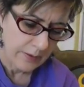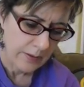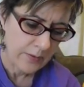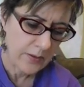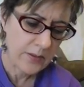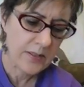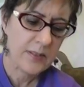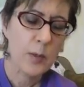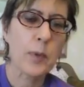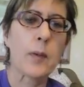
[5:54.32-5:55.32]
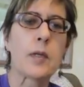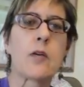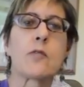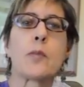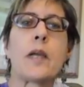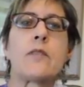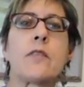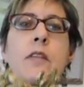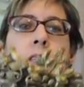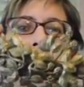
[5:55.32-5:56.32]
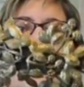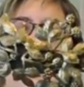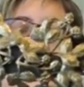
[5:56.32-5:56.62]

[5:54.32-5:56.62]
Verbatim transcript: And then this, I probably overpaid for this.